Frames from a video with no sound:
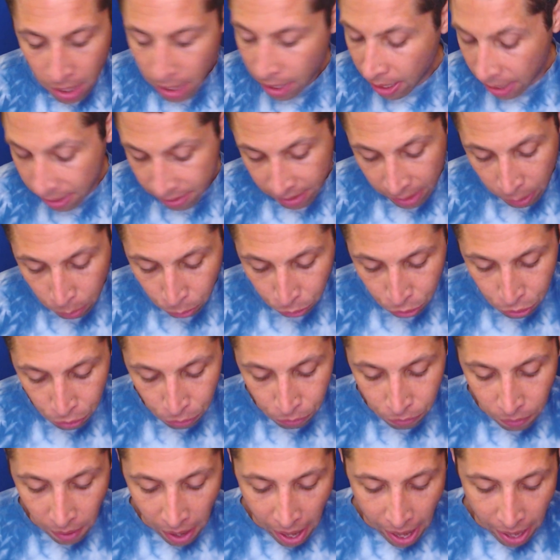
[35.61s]
is equal to
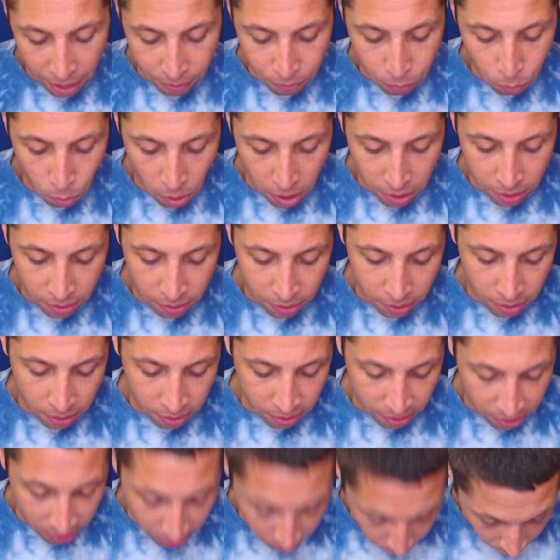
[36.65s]
five thousand one
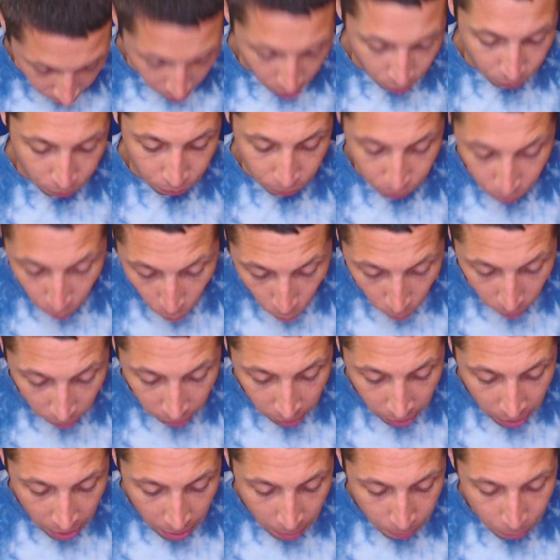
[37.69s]
hundred
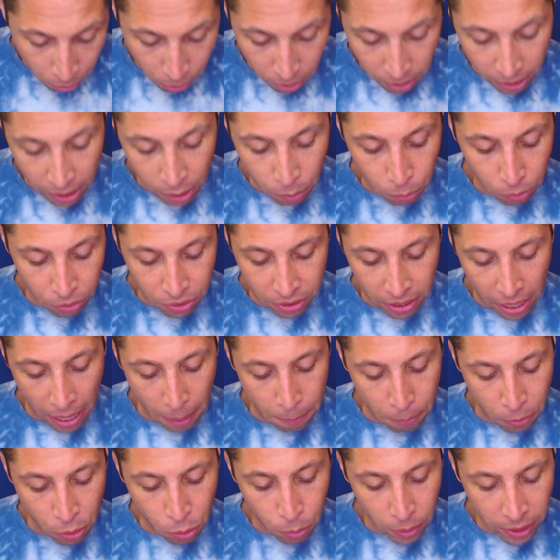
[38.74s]
four. Put an equal side
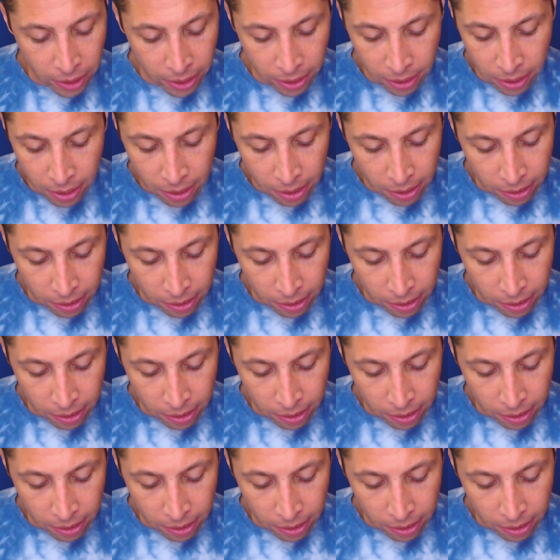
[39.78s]
between it.